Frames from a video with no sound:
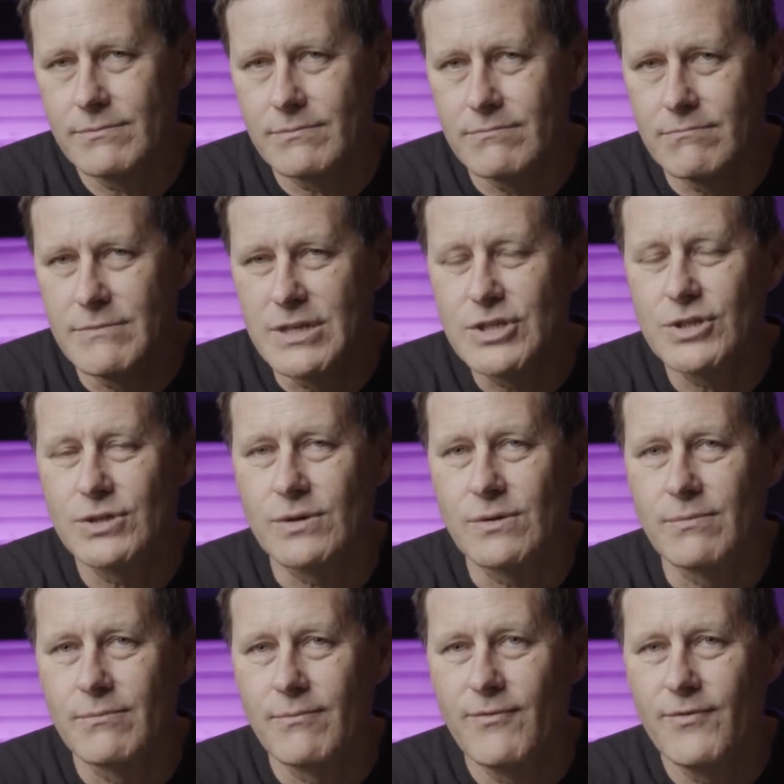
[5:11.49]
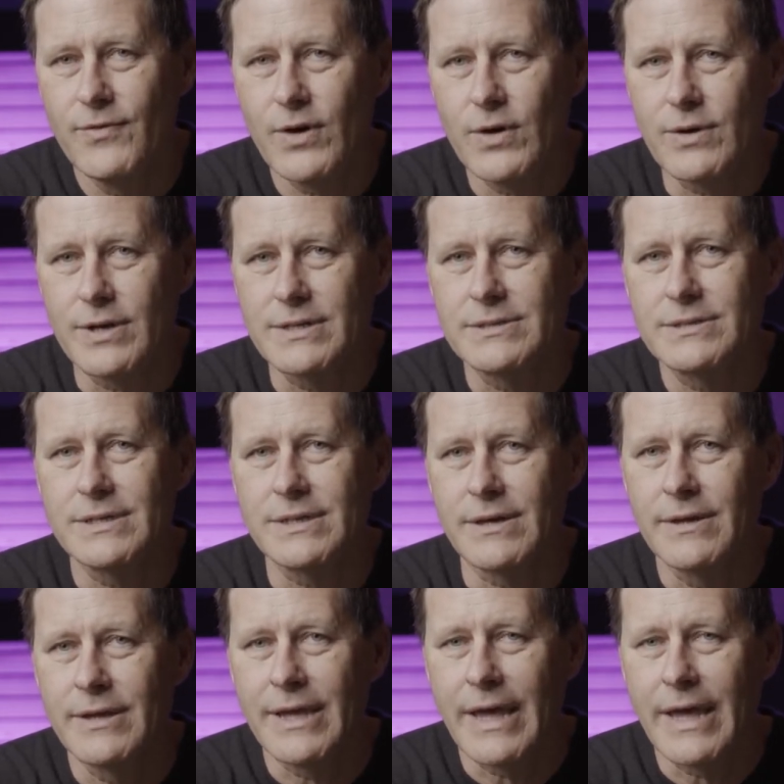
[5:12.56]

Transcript: missional focus, and